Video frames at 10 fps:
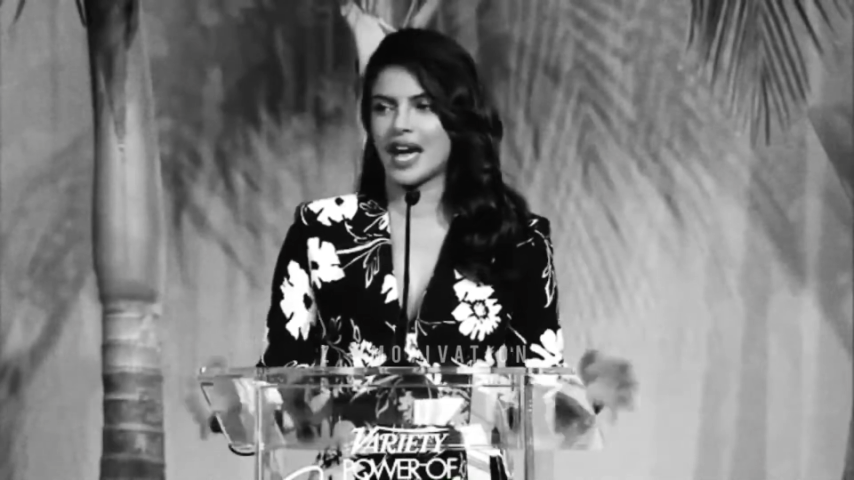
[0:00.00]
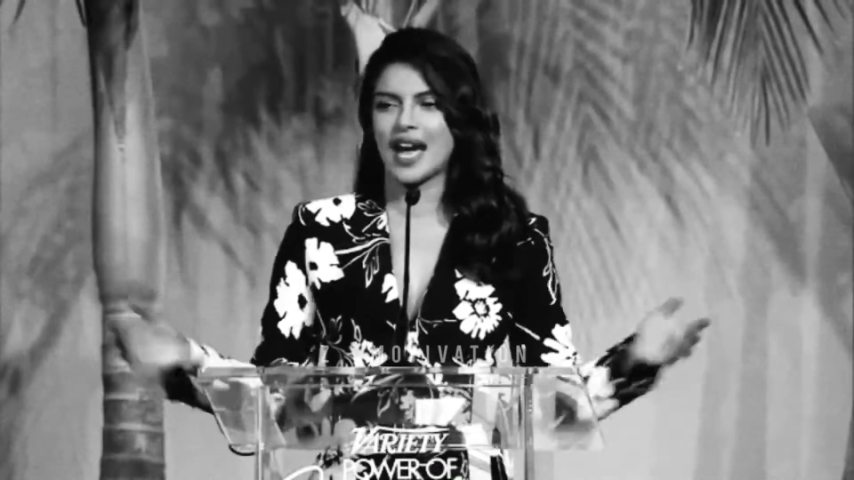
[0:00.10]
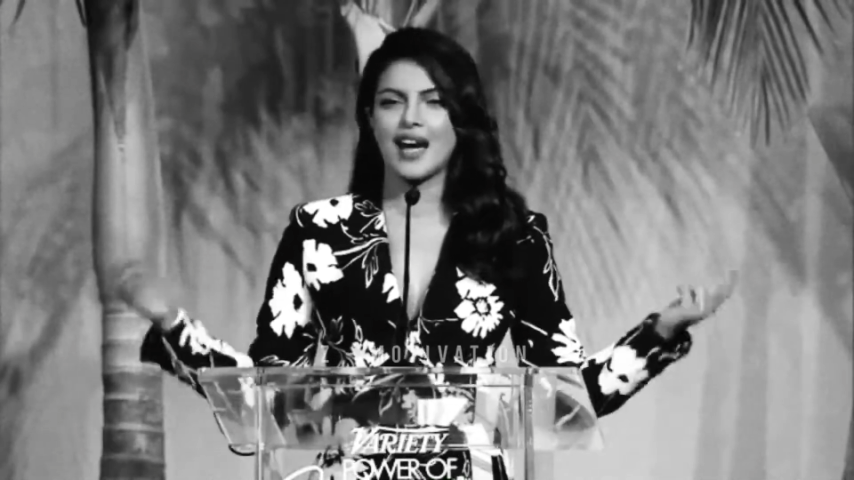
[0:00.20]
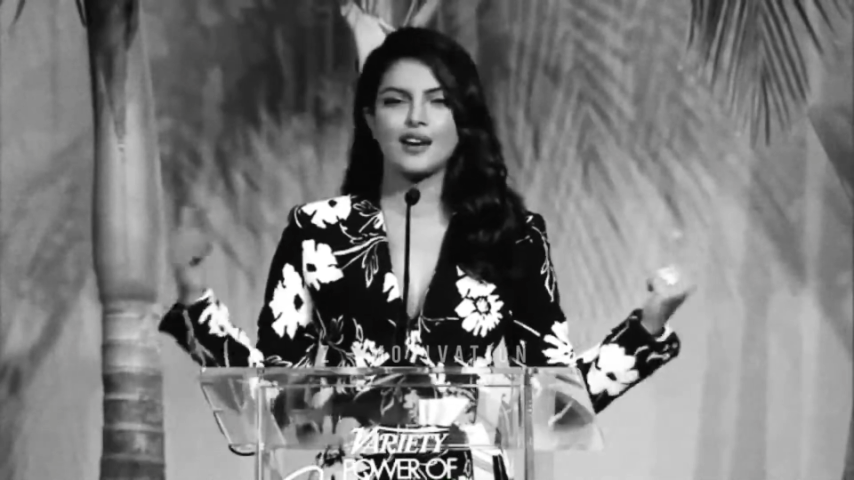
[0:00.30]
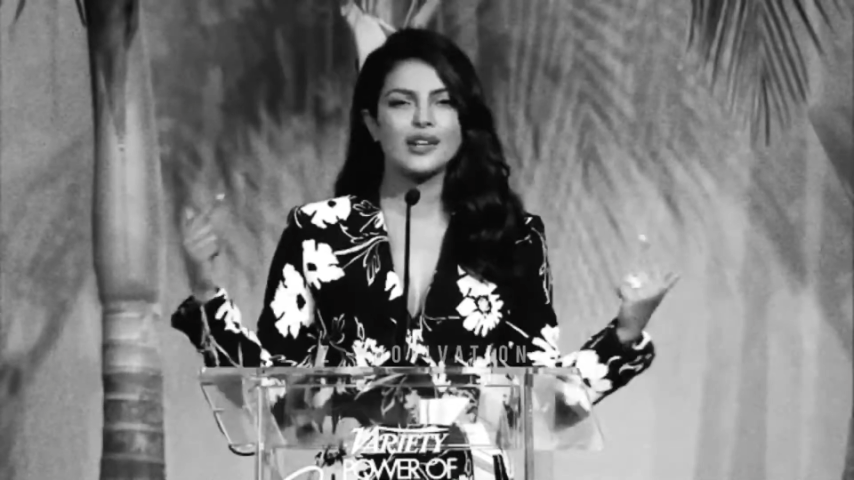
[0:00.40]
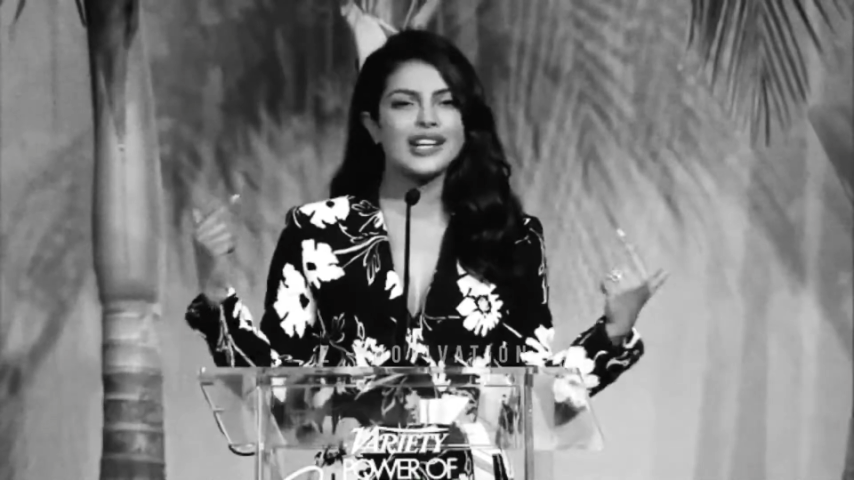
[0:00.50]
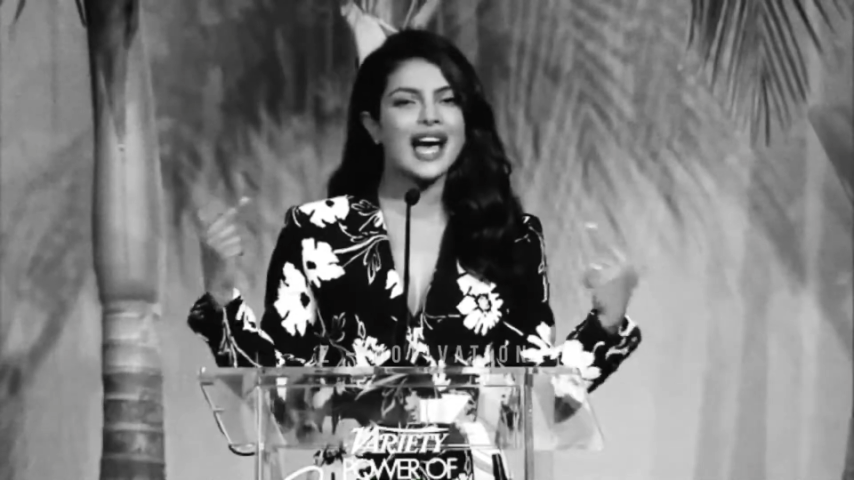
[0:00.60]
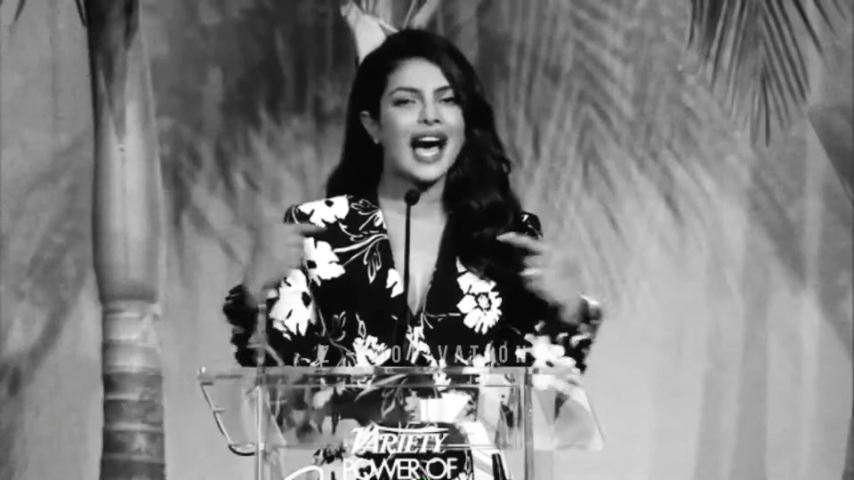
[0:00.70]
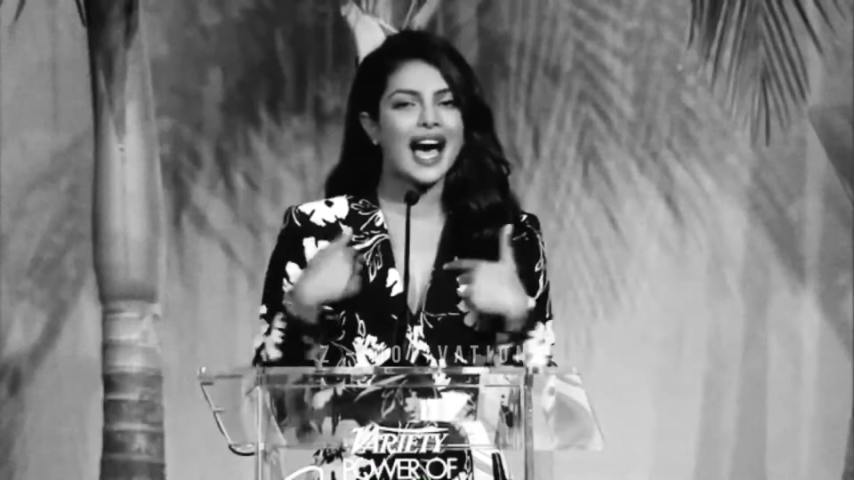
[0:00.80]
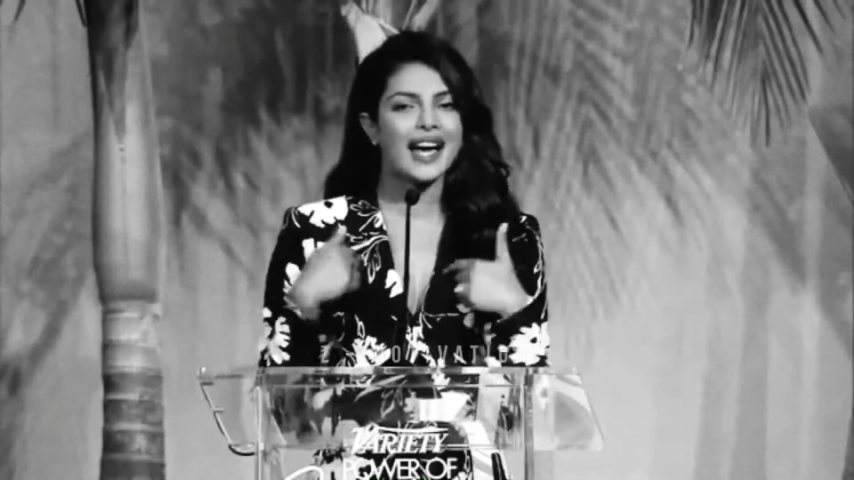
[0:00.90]
how did
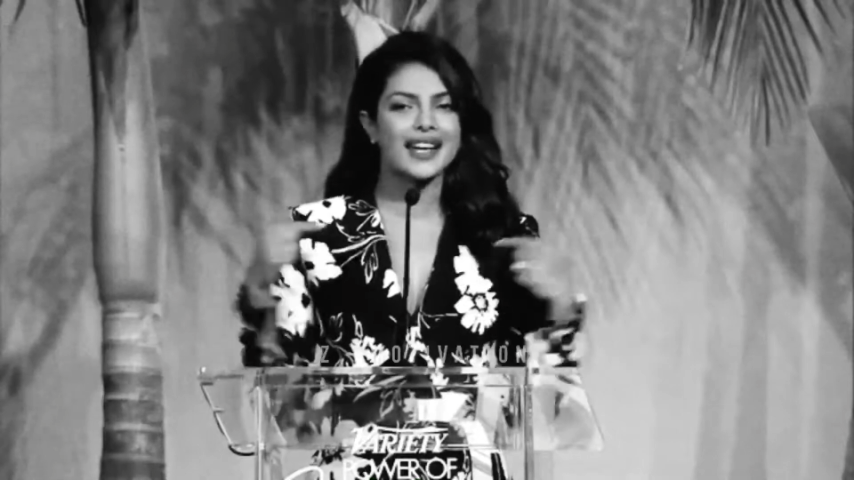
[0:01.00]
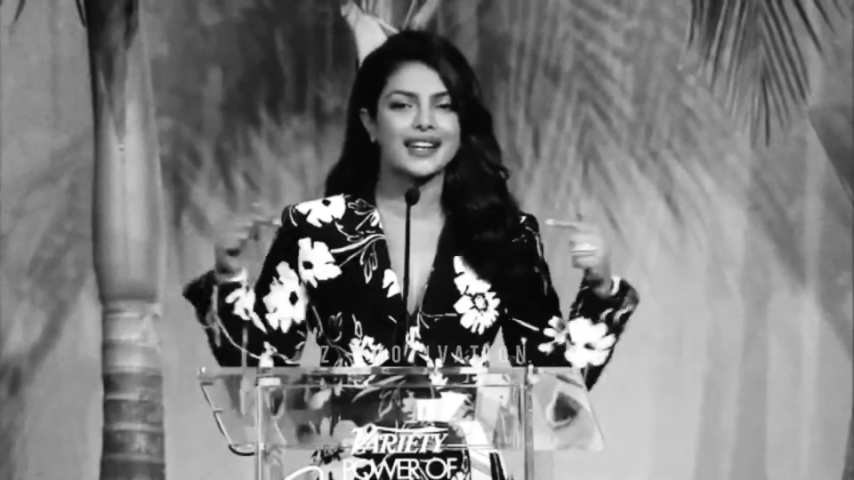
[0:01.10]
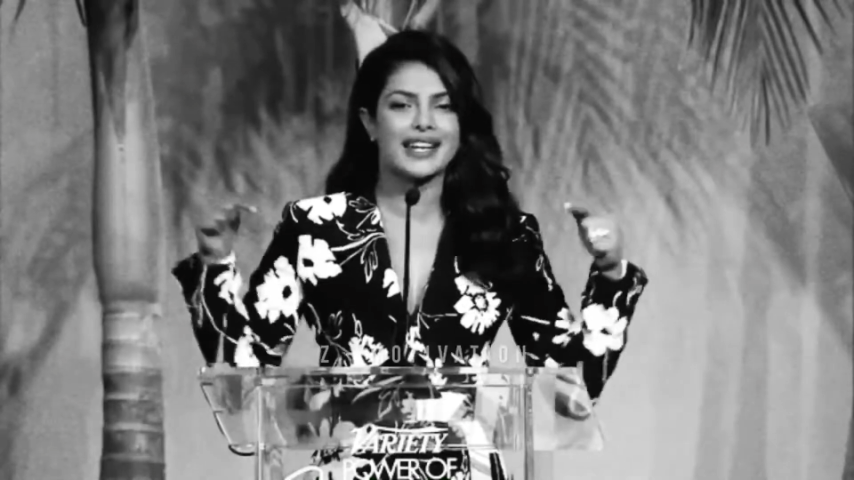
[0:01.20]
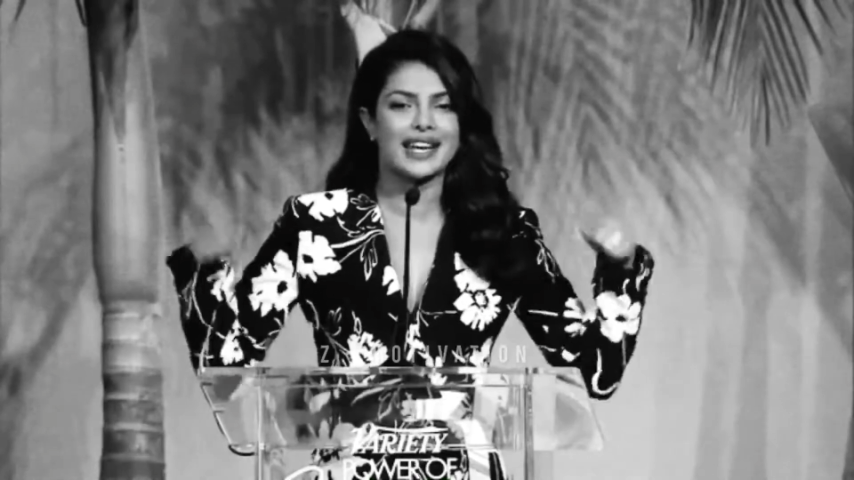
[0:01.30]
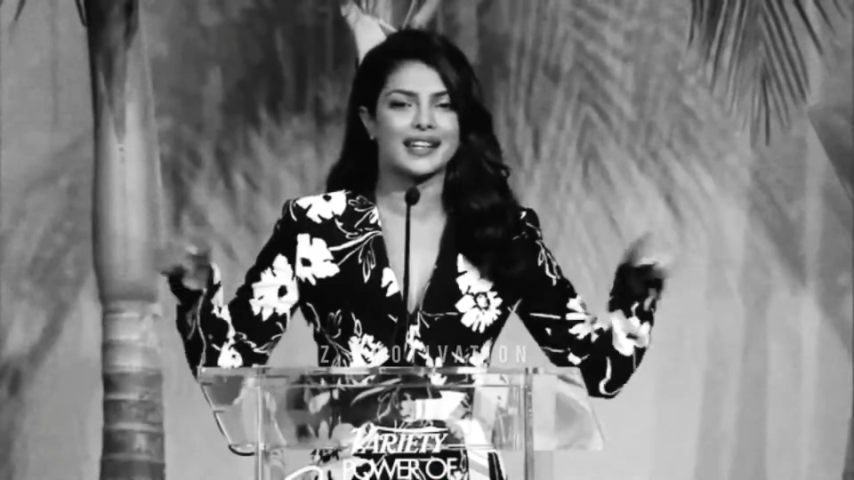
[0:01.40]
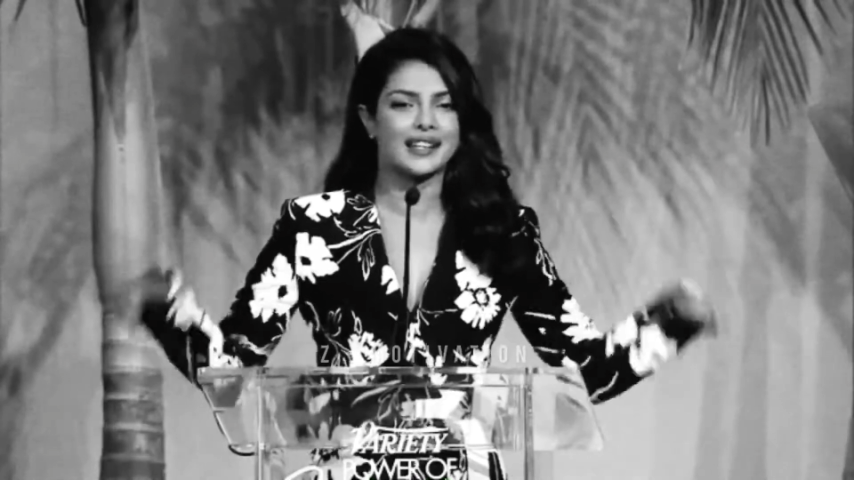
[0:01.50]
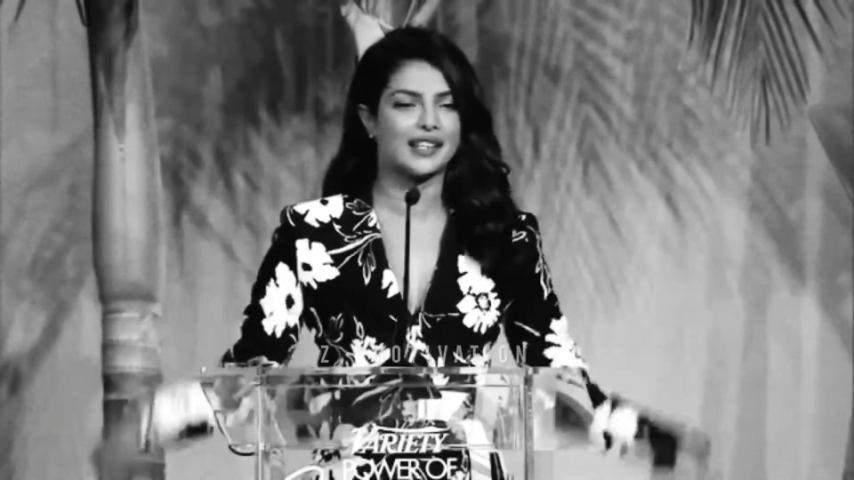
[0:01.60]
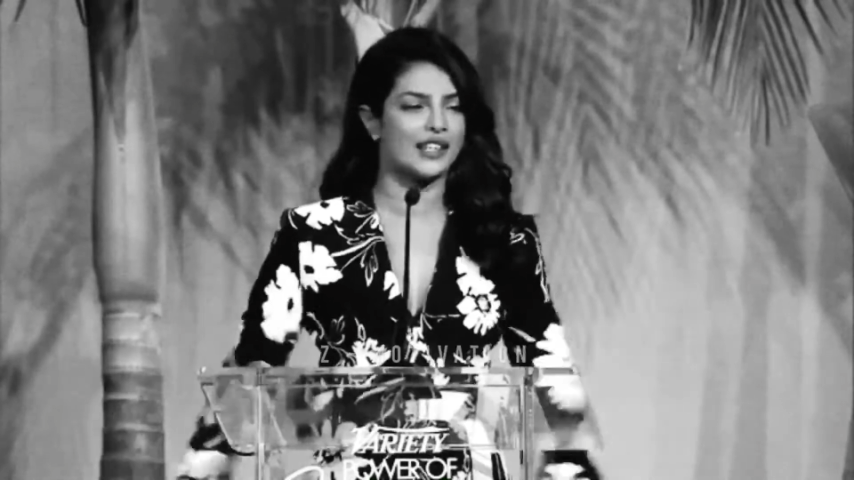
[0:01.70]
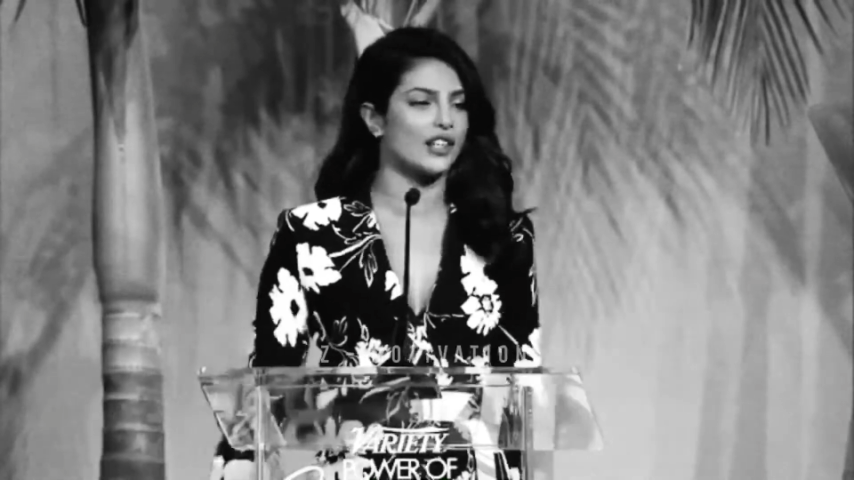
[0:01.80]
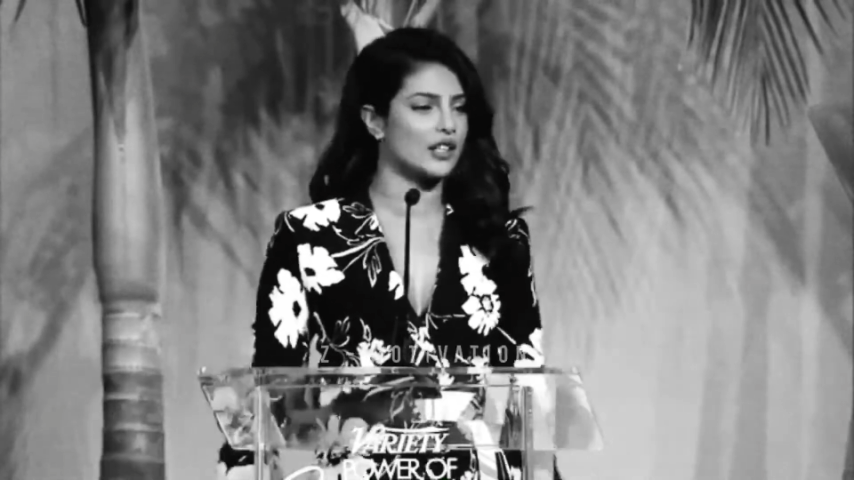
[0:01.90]
I get
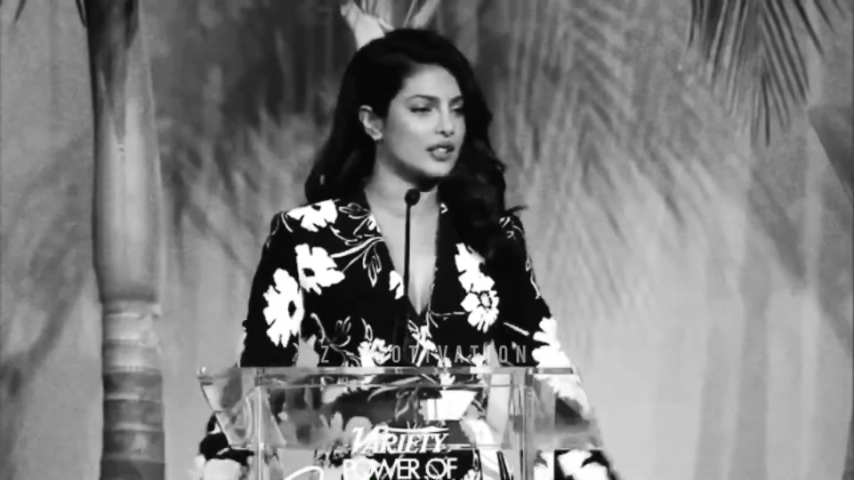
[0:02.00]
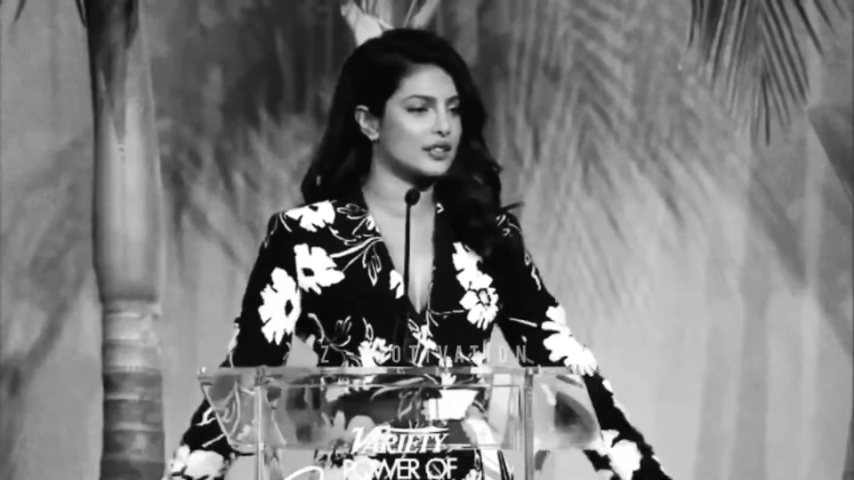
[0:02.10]
here?